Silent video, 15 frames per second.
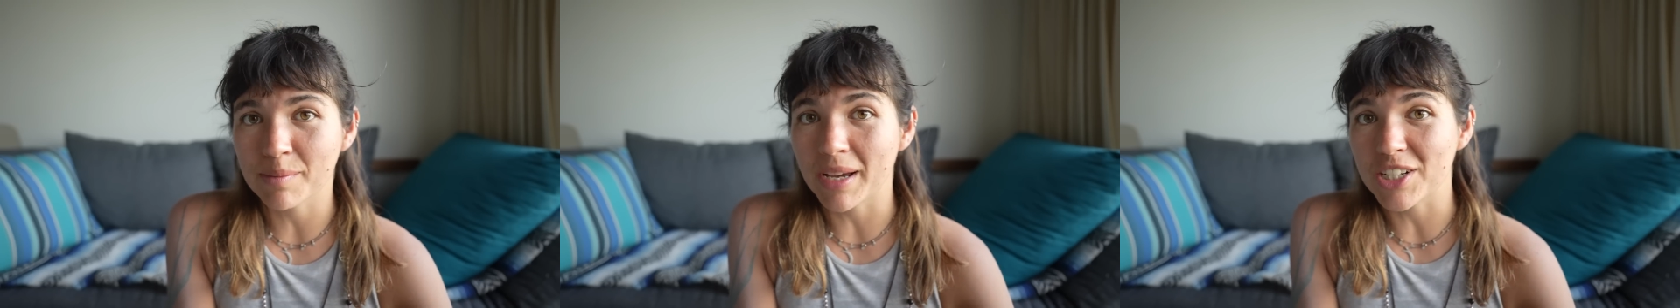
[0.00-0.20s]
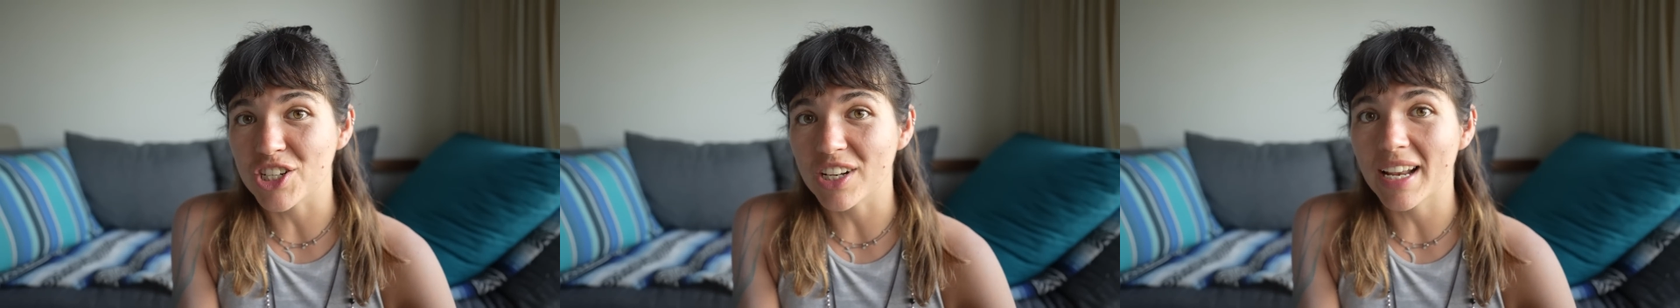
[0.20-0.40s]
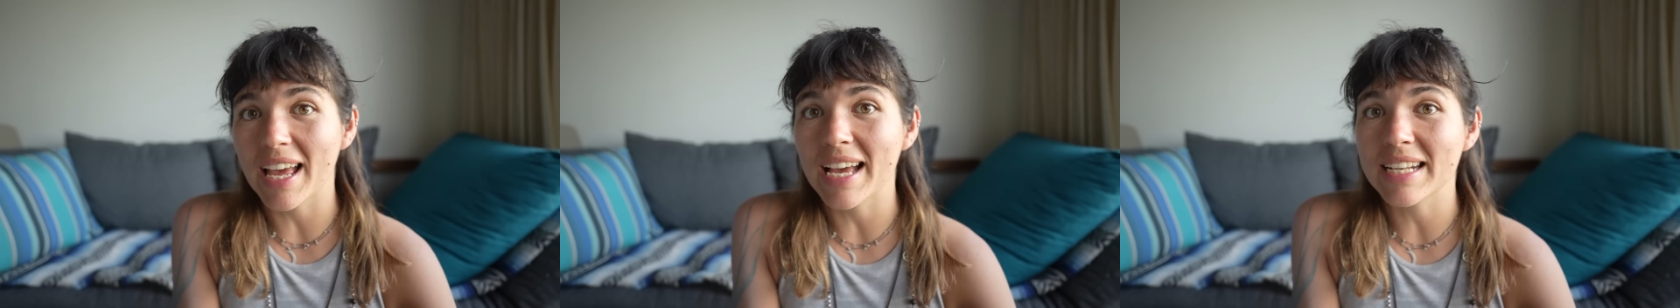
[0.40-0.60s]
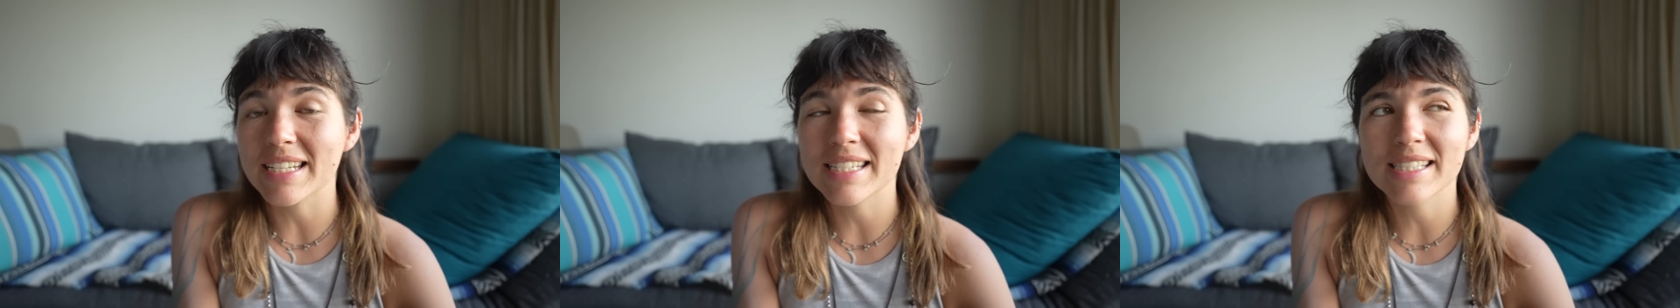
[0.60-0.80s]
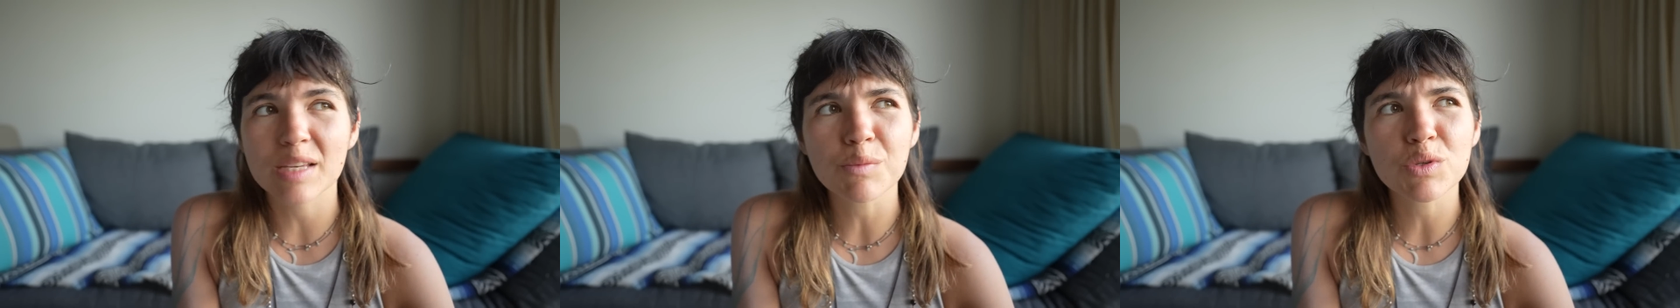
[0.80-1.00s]
by Gillette
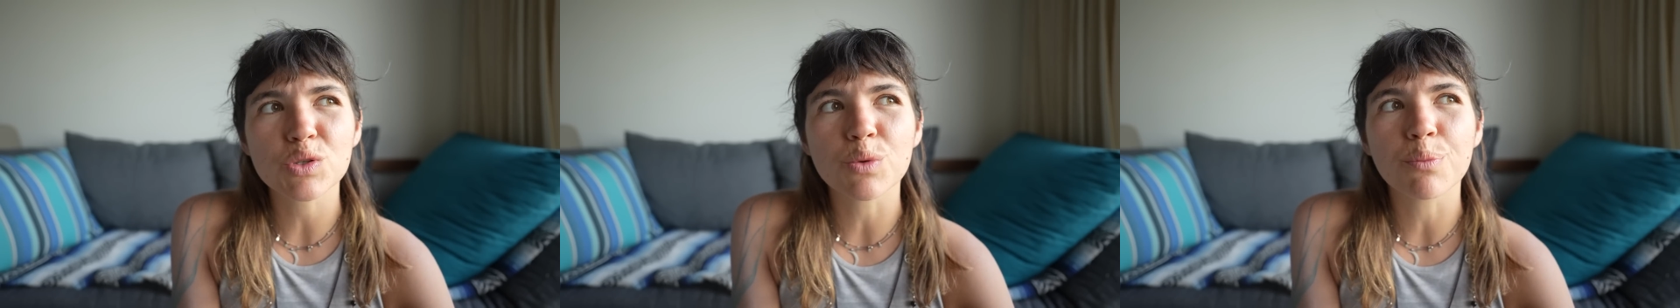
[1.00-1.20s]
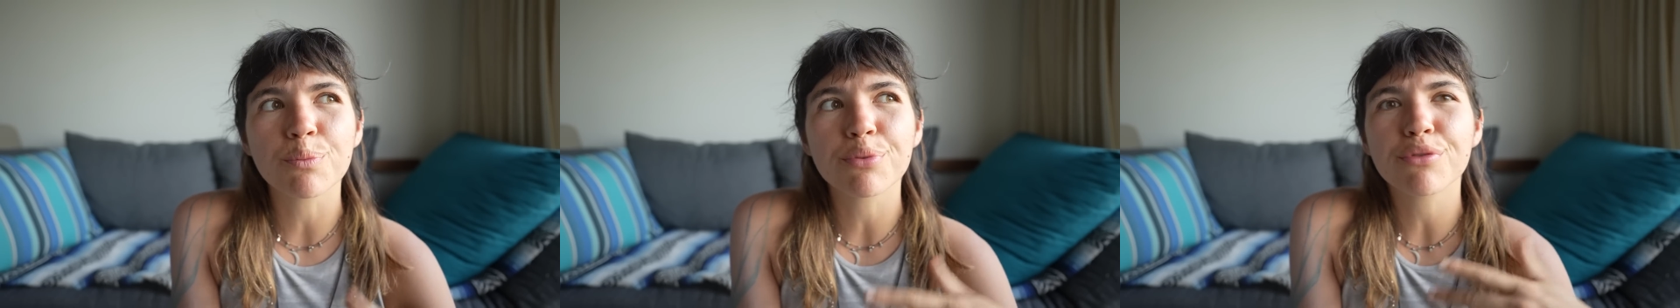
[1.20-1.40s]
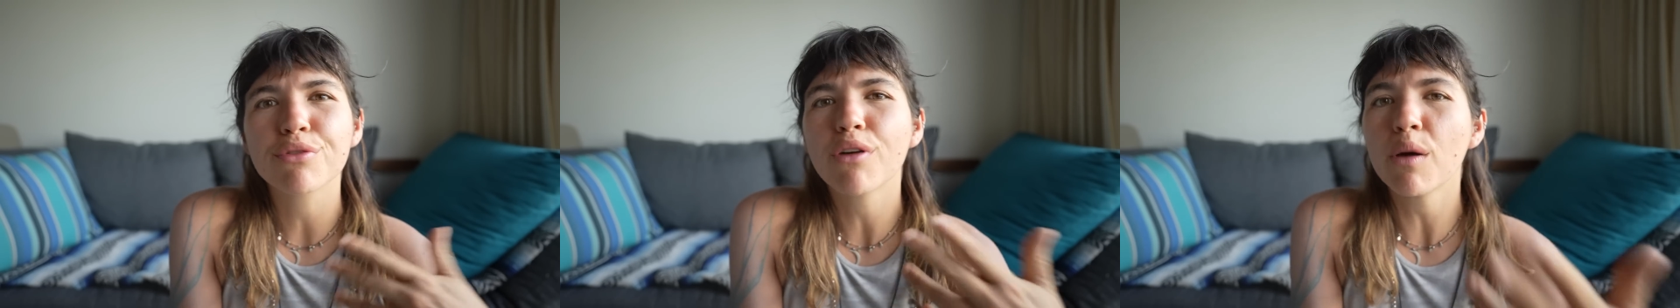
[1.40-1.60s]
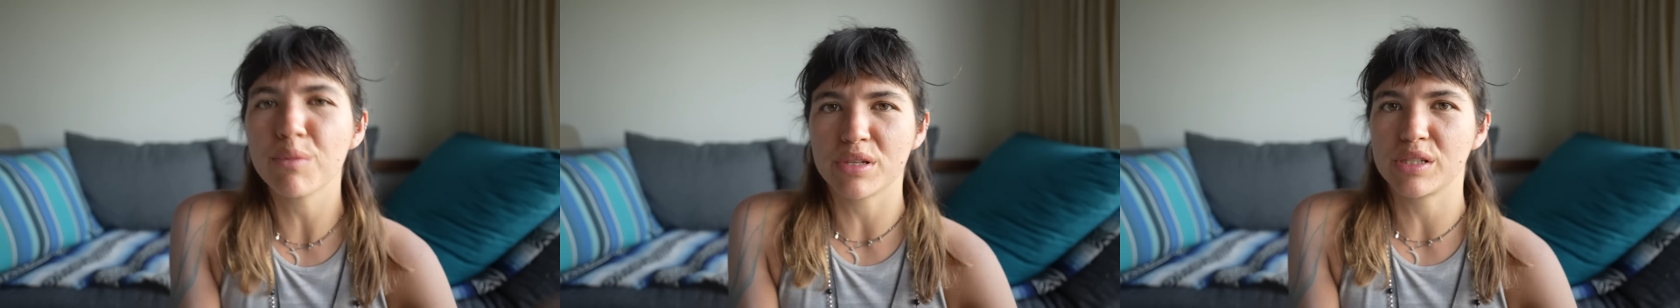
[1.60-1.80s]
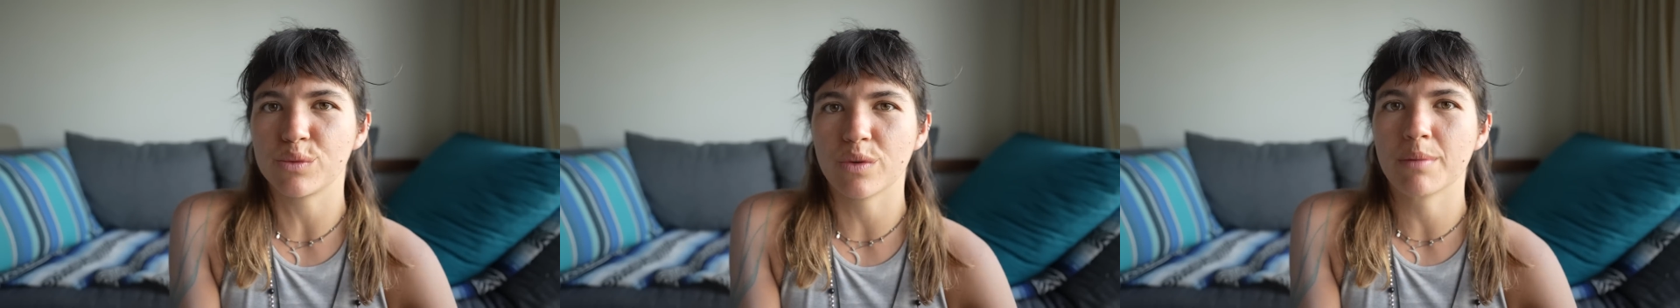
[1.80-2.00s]
seemed to
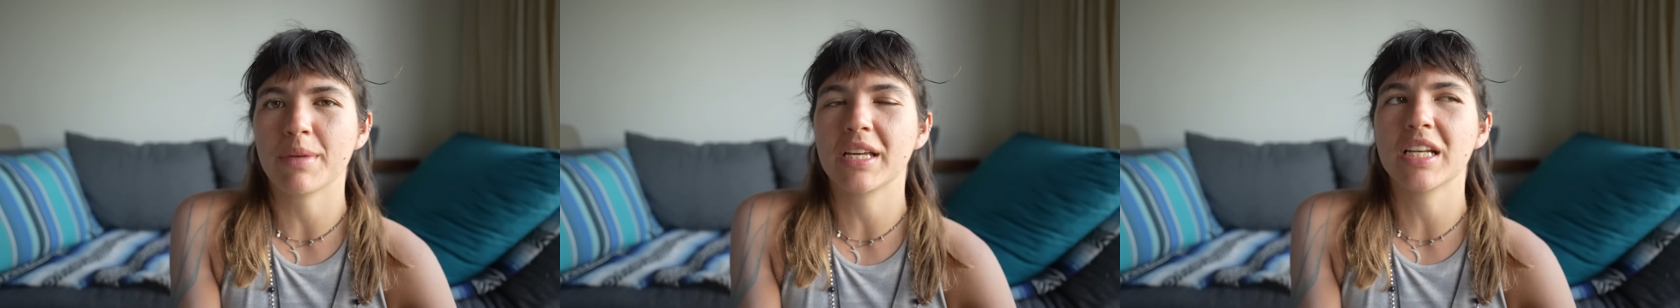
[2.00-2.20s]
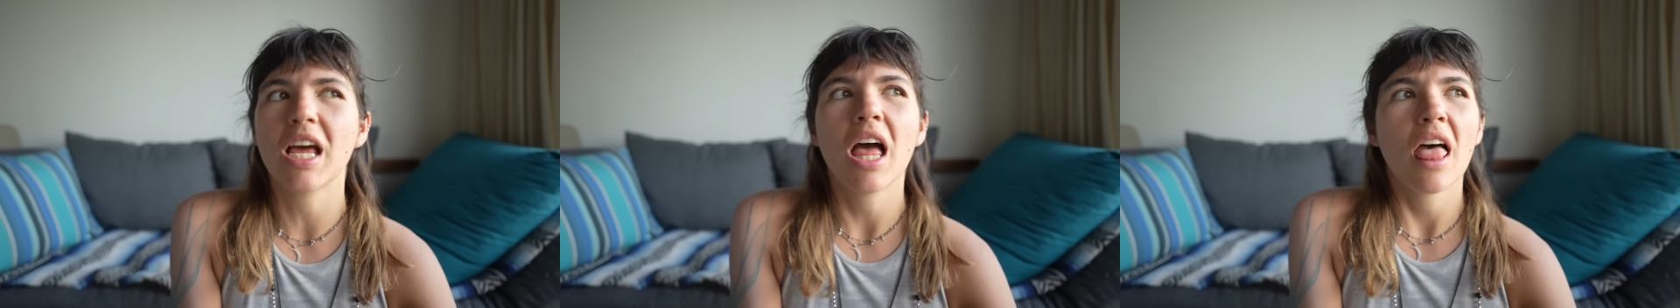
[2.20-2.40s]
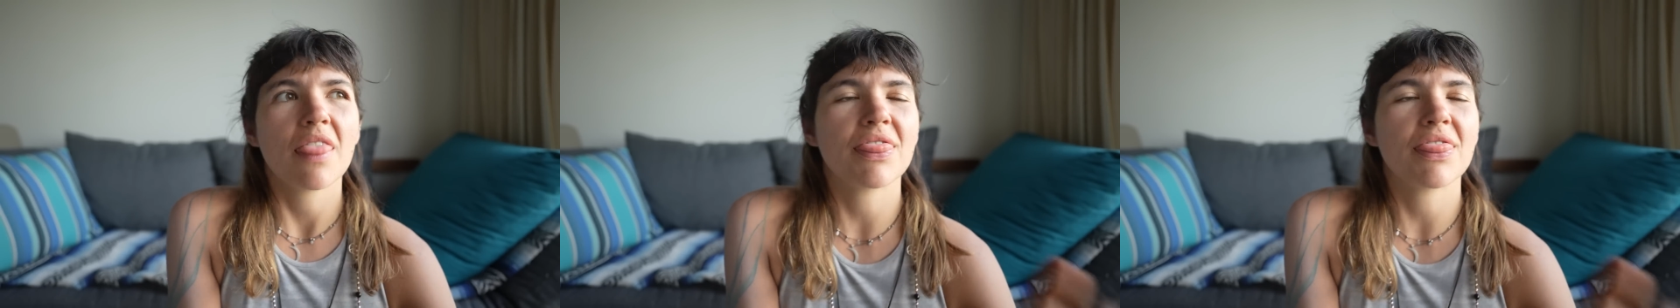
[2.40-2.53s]
promise women